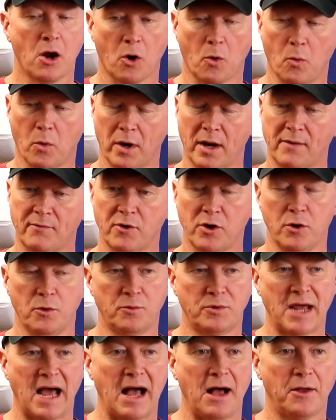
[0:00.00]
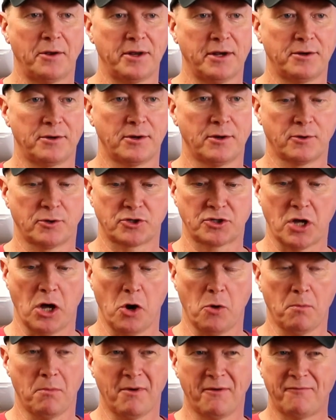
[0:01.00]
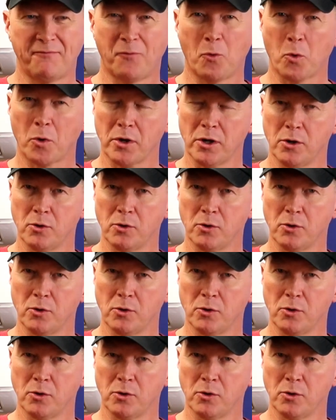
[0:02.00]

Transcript: or whatever you dialed into your scope before